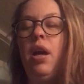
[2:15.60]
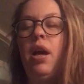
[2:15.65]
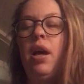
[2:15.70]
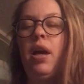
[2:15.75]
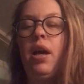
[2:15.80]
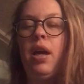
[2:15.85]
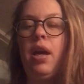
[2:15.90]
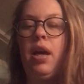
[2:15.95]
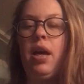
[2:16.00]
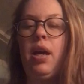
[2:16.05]

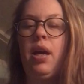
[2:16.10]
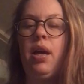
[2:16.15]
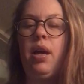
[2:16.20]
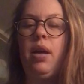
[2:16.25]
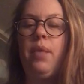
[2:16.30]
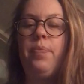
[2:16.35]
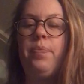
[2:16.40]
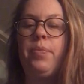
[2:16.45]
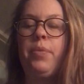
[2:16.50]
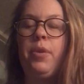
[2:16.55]

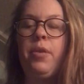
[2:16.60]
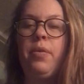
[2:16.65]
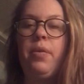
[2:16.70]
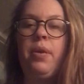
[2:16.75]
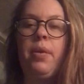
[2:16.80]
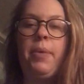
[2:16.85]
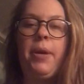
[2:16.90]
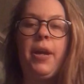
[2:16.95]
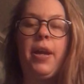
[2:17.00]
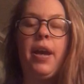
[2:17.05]
um,
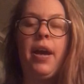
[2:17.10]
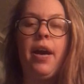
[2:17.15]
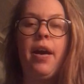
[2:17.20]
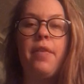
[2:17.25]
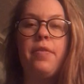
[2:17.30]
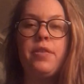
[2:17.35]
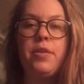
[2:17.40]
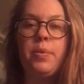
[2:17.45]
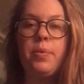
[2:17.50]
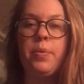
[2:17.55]
about a
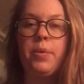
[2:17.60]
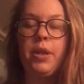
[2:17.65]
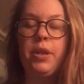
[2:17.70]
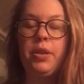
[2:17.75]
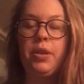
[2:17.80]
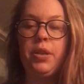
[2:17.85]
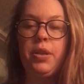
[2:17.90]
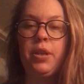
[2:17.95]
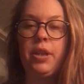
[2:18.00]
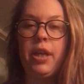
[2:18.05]
half to
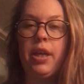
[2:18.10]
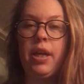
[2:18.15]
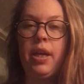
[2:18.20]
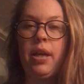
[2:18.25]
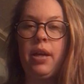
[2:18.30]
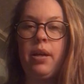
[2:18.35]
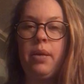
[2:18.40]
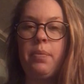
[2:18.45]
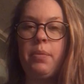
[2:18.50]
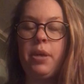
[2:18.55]
one
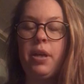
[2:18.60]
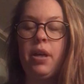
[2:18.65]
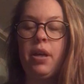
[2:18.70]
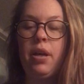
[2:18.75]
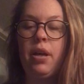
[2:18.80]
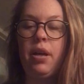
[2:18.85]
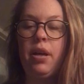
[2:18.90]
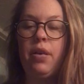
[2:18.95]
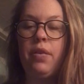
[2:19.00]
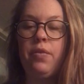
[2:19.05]
gram
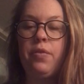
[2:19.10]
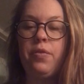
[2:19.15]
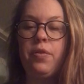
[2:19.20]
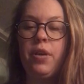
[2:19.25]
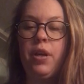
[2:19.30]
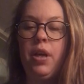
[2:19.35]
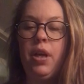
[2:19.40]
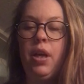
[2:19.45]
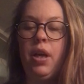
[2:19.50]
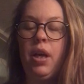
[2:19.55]
of
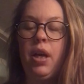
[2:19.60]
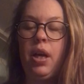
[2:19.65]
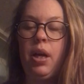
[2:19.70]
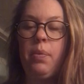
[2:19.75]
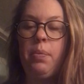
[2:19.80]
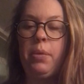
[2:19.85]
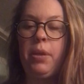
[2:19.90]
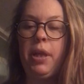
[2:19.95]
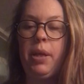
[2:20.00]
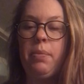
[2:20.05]
uh,
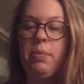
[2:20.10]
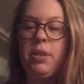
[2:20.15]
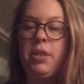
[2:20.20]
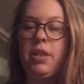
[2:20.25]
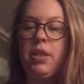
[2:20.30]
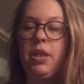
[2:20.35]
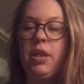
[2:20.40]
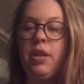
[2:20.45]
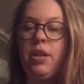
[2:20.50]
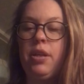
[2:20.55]
plant
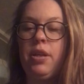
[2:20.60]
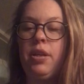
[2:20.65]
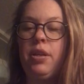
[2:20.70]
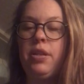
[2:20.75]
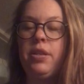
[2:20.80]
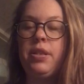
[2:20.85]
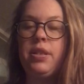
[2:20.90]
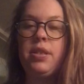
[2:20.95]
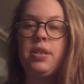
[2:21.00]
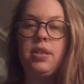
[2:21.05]

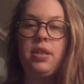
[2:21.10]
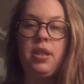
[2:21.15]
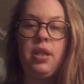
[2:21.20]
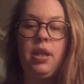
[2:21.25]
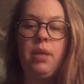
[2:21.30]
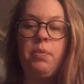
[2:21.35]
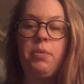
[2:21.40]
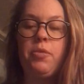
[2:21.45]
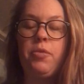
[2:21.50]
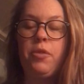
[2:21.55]
material
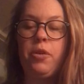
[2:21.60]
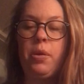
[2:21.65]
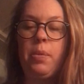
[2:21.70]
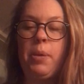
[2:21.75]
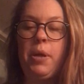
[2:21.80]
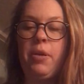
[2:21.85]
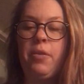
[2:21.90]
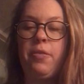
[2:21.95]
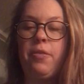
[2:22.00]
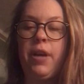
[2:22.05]
steeped for
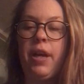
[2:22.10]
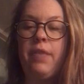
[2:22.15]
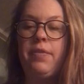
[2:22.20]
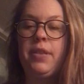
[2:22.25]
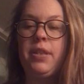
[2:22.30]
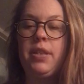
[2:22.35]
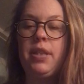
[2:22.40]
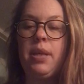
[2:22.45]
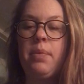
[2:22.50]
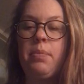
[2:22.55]
about 5
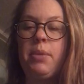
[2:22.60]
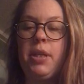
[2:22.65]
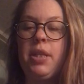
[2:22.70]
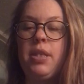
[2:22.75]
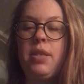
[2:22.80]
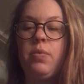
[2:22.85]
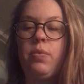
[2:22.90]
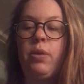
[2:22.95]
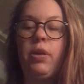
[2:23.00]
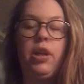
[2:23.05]
to 10
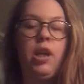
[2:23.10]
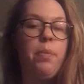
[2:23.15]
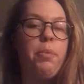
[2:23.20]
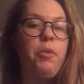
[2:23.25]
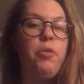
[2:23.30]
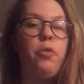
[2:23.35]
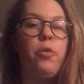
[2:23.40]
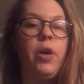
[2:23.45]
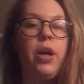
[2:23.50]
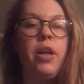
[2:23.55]
minutes, 1 cup
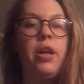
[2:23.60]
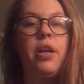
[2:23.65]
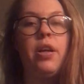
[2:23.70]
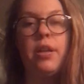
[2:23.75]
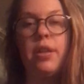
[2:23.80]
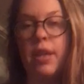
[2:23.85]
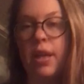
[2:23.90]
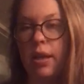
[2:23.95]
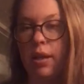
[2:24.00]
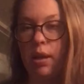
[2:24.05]
of water,
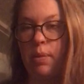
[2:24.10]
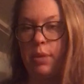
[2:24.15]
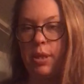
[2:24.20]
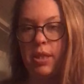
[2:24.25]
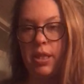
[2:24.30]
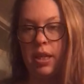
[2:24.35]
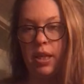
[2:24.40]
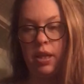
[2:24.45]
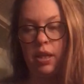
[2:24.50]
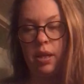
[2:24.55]
and that can be
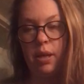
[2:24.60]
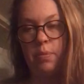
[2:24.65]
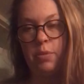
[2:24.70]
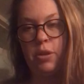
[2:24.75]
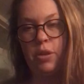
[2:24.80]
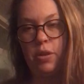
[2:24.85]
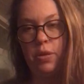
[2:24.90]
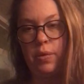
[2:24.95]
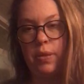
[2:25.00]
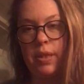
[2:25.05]
taken up
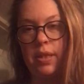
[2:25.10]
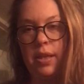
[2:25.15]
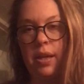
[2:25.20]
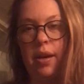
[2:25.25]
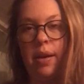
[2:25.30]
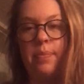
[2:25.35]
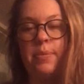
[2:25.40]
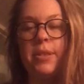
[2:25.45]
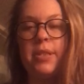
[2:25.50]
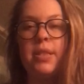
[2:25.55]
to 3
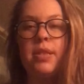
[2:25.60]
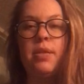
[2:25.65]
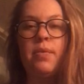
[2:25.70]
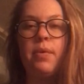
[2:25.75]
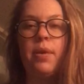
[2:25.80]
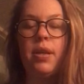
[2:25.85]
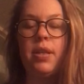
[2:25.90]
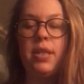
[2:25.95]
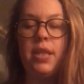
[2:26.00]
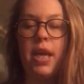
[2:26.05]
times
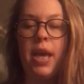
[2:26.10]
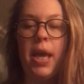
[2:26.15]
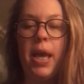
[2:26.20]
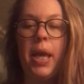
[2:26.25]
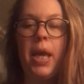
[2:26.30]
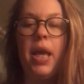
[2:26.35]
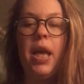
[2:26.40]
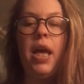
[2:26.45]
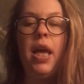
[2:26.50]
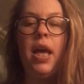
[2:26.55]
a
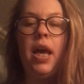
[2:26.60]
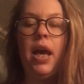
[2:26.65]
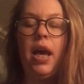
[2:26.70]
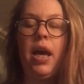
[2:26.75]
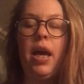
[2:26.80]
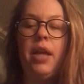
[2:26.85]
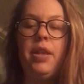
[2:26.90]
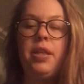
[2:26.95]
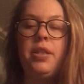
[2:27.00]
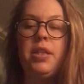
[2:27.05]
day.
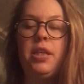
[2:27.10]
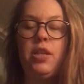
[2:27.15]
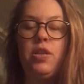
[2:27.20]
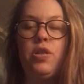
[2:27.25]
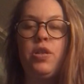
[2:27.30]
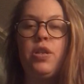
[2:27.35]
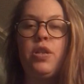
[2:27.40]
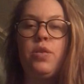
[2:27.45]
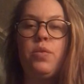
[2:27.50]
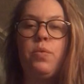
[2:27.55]
Uh, the
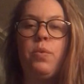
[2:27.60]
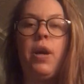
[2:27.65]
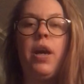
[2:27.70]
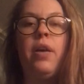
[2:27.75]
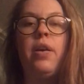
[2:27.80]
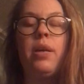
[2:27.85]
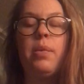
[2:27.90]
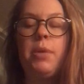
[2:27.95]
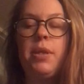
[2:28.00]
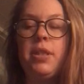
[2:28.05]
tincture as
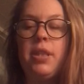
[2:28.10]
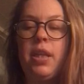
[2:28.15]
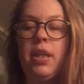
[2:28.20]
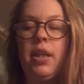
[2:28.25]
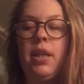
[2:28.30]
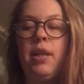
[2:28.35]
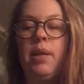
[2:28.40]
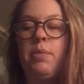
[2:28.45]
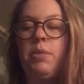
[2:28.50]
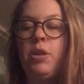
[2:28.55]
well can be
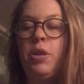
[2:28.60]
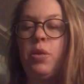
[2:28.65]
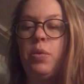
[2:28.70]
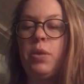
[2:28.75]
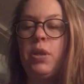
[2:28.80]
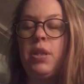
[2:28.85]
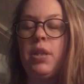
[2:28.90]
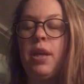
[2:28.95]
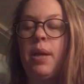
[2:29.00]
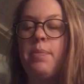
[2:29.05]
taken up to
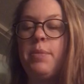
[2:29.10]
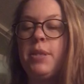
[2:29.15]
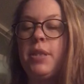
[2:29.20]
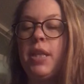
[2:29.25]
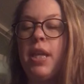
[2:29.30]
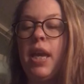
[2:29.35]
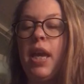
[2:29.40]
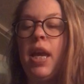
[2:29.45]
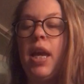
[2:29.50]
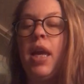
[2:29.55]
3 times a
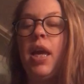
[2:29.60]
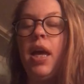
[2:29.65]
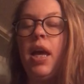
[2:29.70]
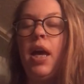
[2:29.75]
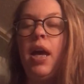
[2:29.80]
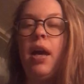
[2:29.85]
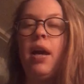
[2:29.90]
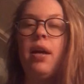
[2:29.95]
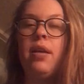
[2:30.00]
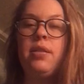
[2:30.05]
day.
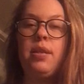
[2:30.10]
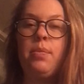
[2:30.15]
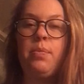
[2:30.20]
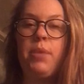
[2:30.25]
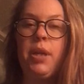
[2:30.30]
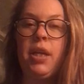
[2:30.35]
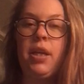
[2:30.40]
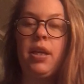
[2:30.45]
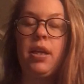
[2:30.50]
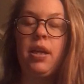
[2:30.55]
Uh, to
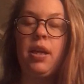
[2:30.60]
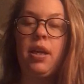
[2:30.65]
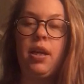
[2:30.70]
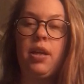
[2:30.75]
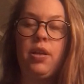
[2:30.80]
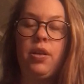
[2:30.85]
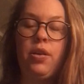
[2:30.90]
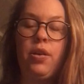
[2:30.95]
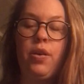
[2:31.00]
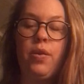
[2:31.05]
make uh,
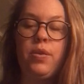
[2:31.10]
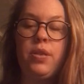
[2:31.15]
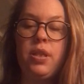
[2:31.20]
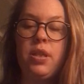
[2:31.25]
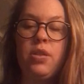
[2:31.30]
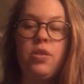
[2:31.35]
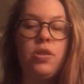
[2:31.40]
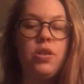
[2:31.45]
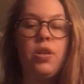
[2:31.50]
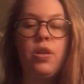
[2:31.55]
your own
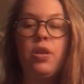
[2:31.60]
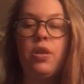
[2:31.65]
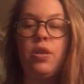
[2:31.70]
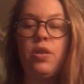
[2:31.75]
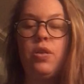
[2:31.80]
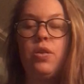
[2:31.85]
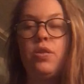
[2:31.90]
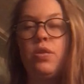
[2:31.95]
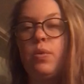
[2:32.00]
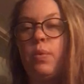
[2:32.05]
tincture,
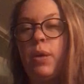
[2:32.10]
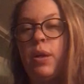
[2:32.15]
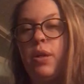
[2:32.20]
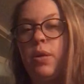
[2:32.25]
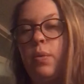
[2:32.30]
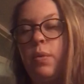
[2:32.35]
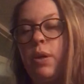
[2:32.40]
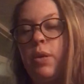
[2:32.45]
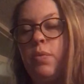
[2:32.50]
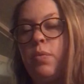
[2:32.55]
you'd use a 1
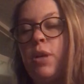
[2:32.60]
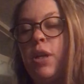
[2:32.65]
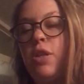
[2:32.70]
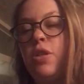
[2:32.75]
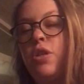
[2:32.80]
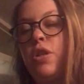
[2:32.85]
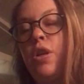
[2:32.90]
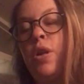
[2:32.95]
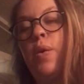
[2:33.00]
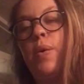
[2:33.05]
to 1
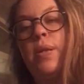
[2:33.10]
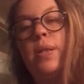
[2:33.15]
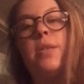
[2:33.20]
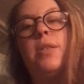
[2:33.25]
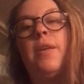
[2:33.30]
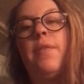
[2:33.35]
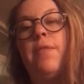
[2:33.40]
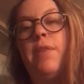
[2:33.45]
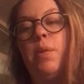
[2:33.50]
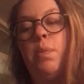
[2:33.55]
ratio and
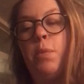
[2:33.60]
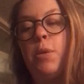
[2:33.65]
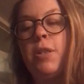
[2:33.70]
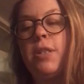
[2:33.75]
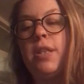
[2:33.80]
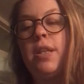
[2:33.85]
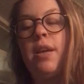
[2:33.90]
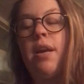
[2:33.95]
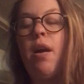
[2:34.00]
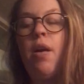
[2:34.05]

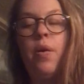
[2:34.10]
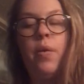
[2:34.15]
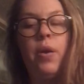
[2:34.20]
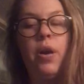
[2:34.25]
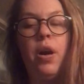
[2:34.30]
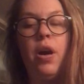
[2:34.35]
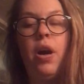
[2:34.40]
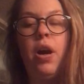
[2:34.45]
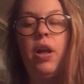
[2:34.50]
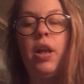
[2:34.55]
70%
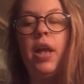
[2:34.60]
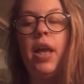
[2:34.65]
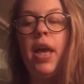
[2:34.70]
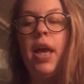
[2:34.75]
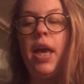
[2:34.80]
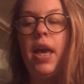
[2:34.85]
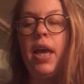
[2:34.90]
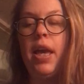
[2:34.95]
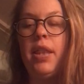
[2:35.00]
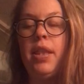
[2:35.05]
alcohol,
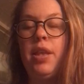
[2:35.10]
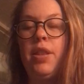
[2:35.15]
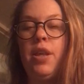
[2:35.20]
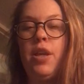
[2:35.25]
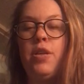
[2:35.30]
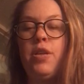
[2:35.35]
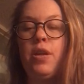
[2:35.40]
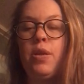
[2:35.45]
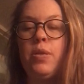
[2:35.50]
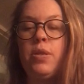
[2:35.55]
and then
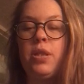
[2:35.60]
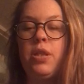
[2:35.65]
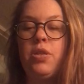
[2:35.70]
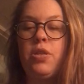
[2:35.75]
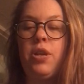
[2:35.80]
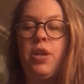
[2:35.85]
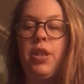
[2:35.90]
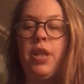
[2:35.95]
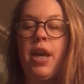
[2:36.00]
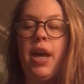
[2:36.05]
the
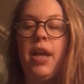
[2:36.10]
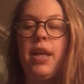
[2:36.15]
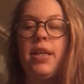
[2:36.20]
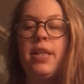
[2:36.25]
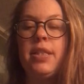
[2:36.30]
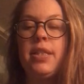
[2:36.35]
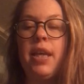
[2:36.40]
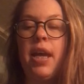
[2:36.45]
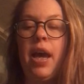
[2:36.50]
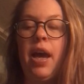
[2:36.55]
dosage on that
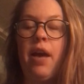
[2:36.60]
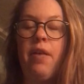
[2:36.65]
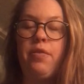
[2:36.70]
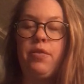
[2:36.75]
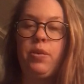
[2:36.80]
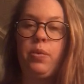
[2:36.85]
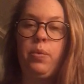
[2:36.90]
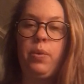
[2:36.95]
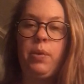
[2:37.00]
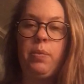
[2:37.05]
is a
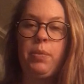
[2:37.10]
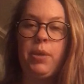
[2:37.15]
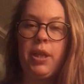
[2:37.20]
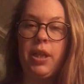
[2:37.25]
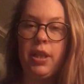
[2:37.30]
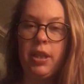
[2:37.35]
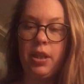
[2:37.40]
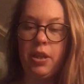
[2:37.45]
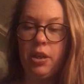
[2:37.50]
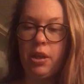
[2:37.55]
half to 1
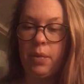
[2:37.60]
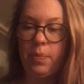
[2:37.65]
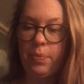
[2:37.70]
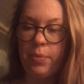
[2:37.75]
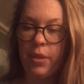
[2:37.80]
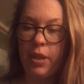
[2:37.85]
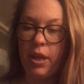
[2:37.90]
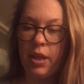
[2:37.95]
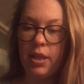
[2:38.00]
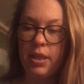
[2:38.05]
milliliter,
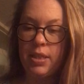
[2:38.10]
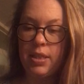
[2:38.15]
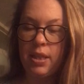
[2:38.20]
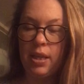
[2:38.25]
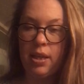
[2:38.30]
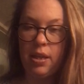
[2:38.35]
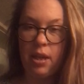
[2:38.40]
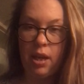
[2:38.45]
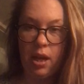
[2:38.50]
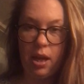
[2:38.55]
like I
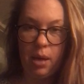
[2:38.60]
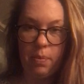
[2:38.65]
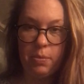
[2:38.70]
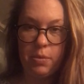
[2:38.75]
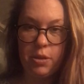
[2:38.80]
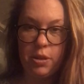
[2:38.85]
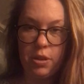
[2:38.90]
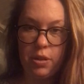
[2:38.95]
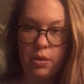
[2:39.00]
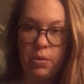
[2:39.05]
said,
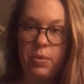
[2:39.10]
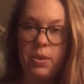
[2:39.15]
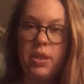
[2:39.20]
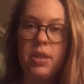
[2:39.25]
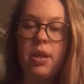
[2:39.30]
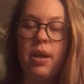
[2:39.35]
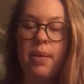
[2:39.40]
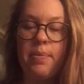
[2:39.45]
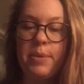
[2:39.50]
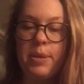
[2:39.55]
up to 3
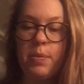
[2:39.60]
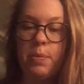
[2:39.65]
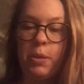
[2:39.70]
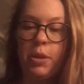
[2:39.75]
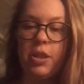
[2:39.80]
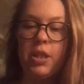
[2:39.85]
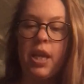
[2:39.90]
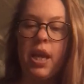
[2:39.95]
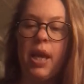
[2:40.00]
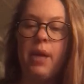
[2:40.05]
times
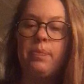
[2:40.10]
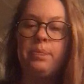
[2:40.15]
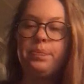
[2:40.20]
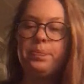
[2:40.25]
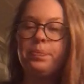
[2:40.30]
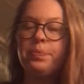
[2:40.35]
per day.